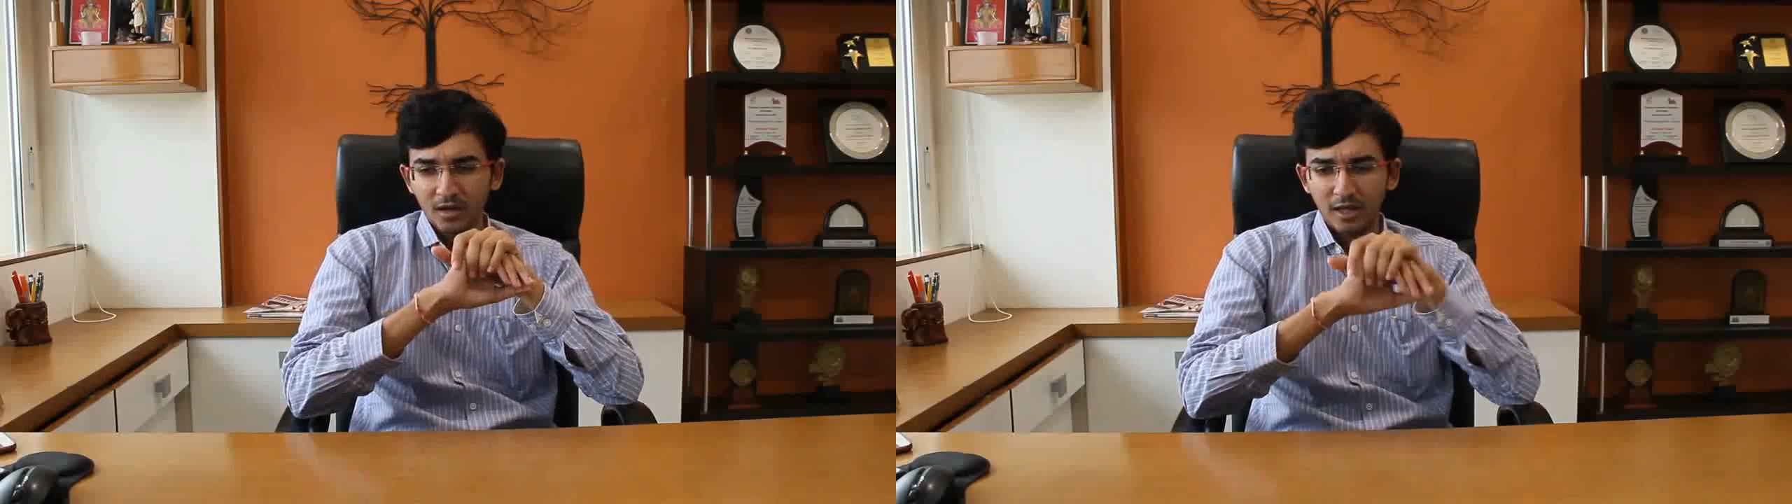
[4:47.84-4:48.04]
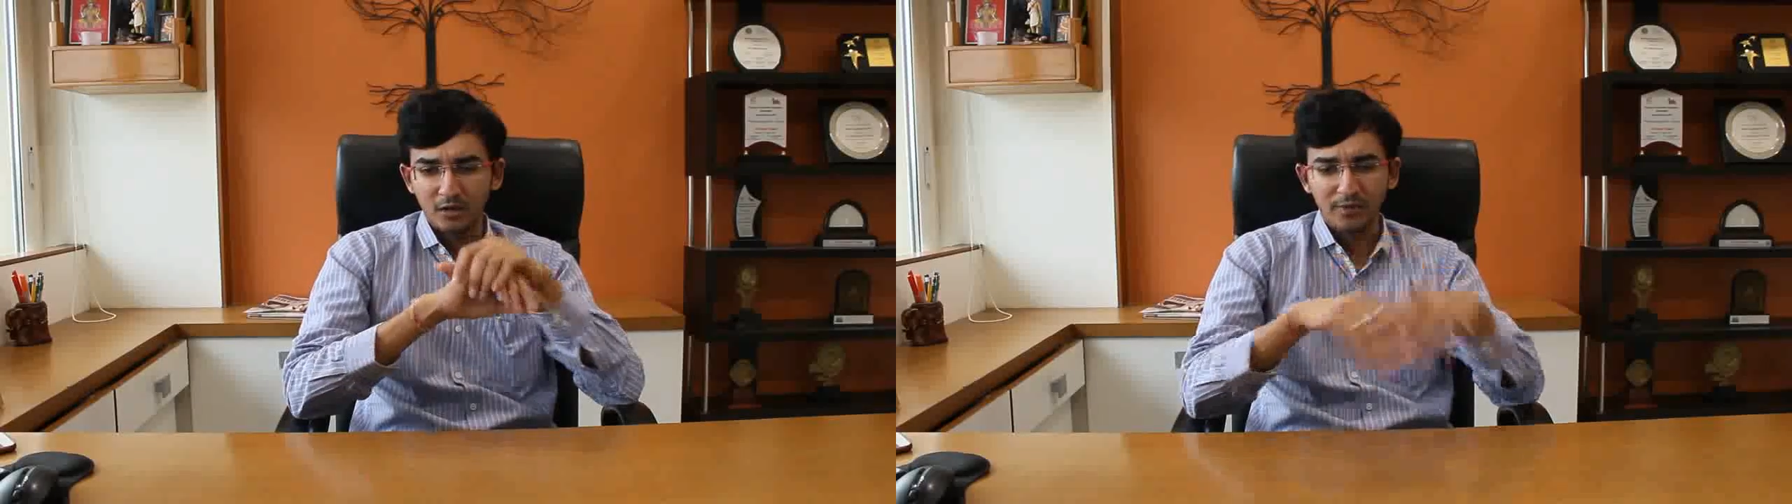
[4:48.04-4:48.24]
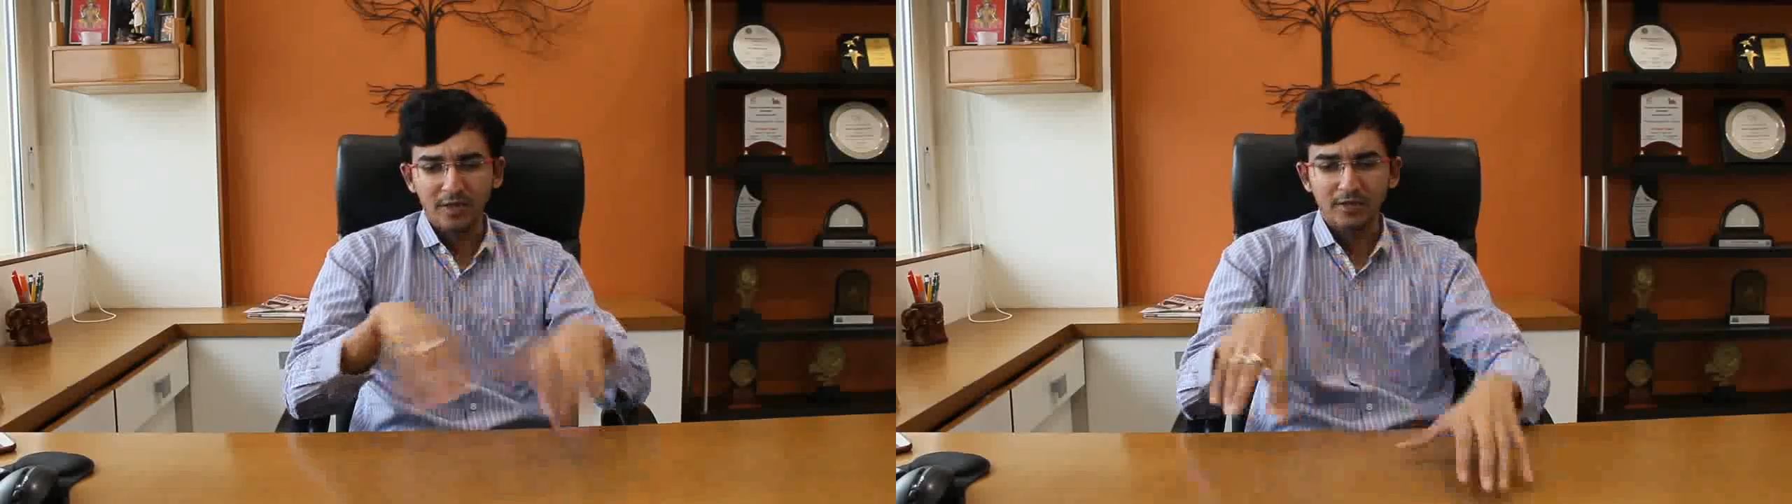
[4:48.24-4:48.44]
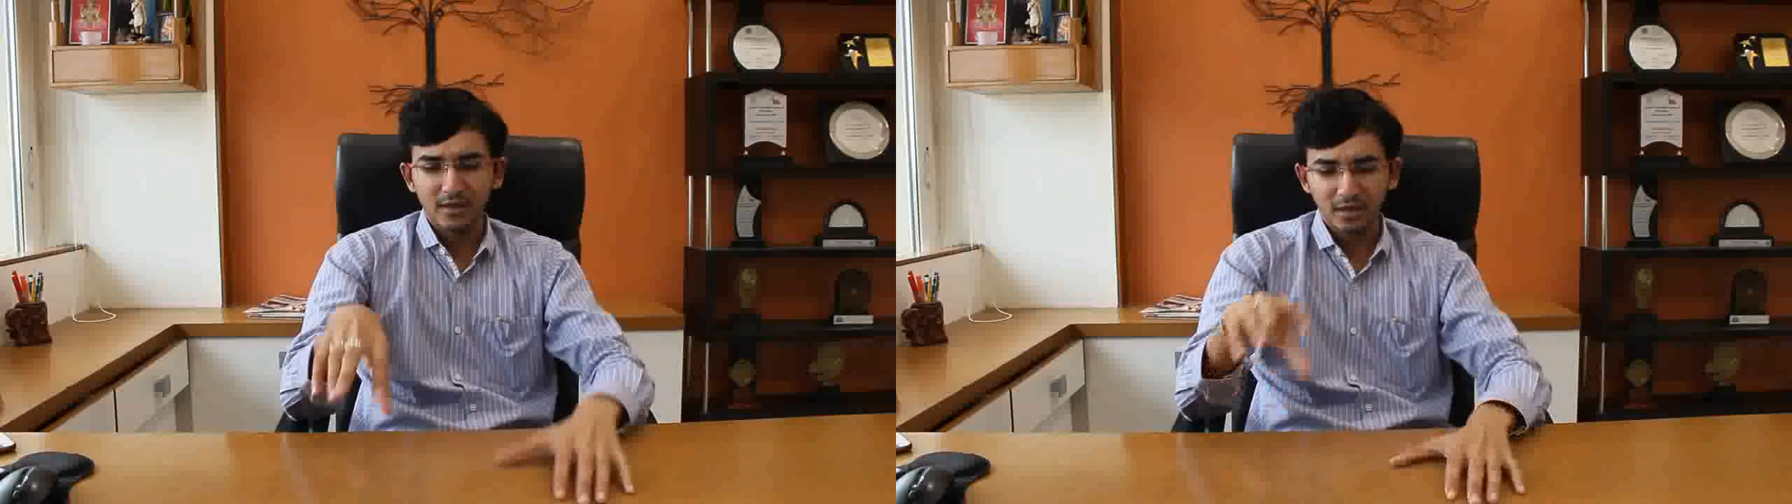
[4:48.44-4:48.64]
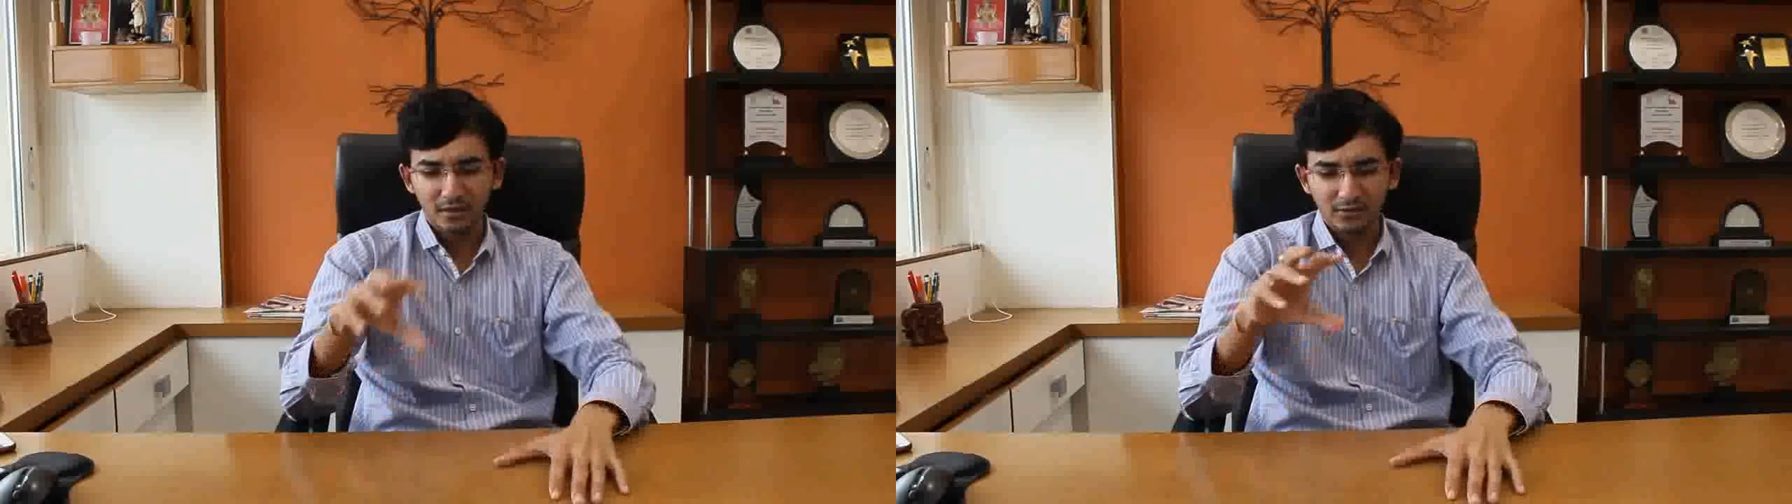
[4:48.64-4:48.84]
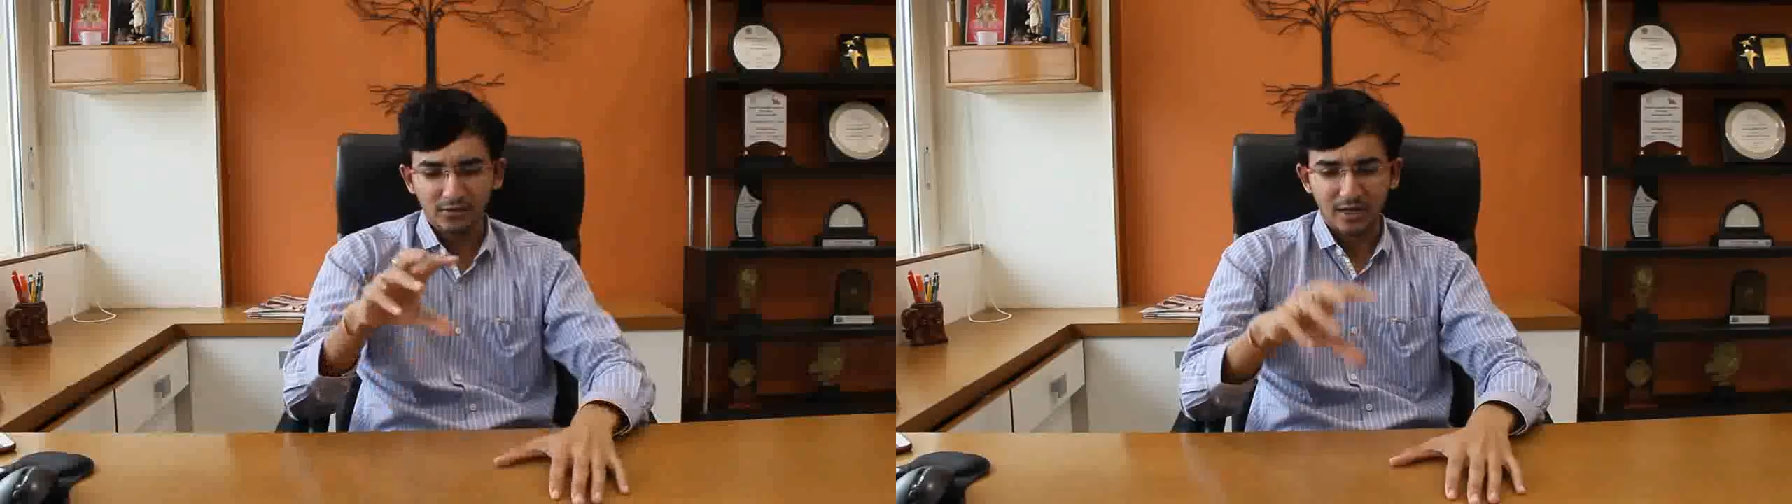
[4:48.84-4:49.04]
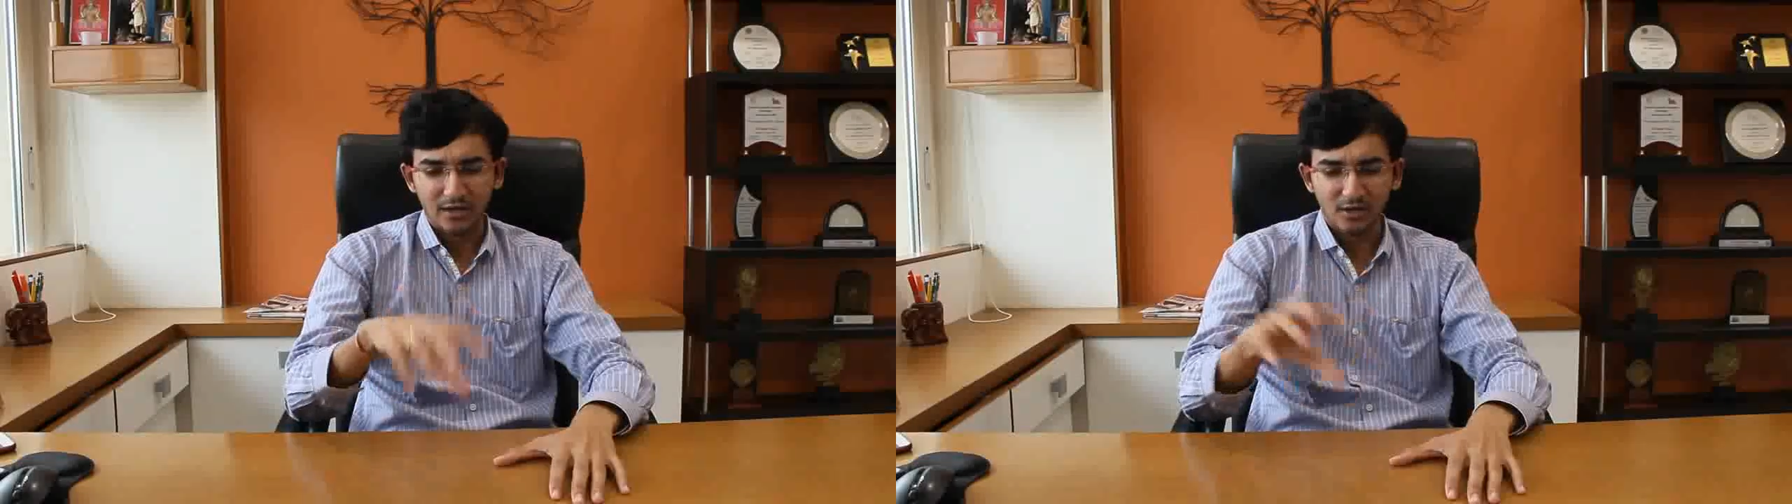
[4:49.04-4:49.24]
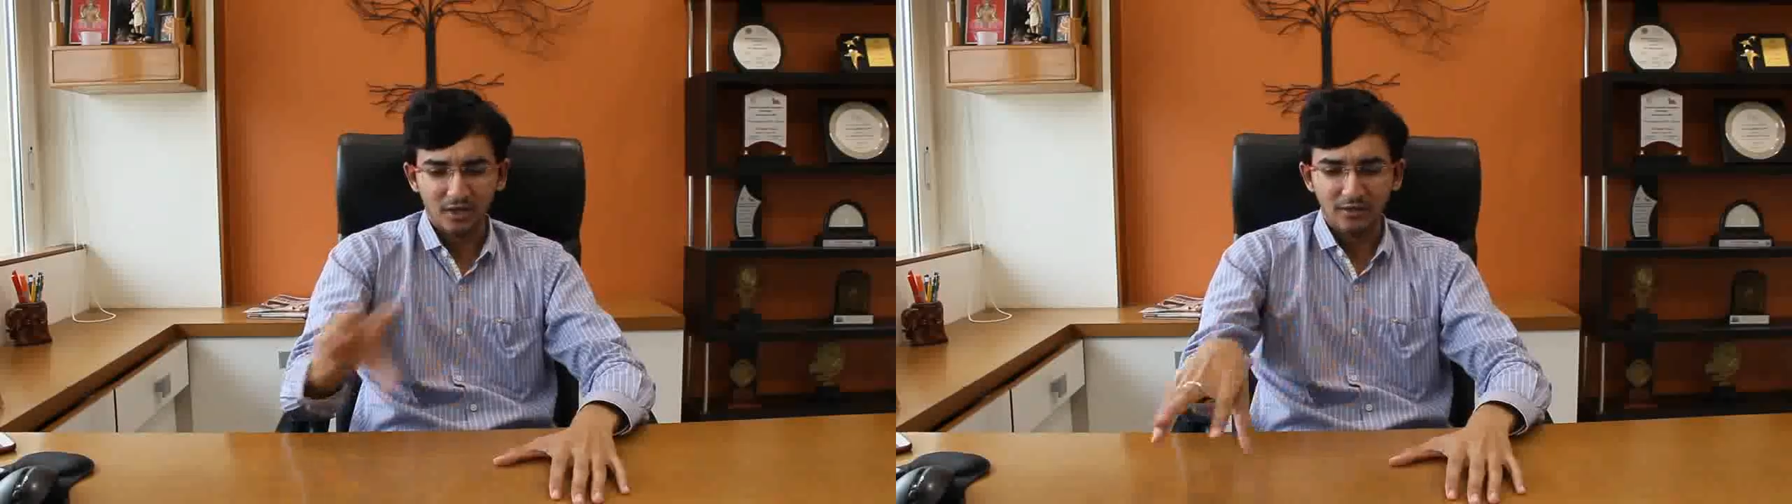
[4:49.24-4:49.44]
Now friends, the
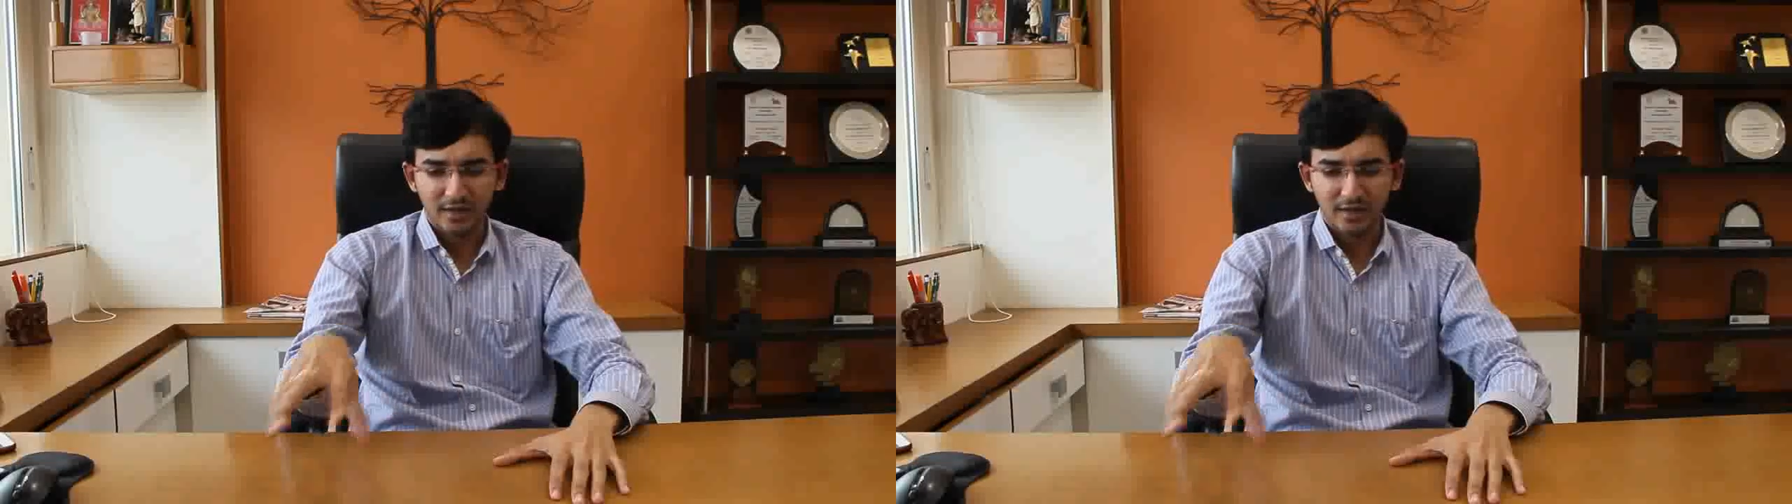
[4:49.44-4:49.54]
section,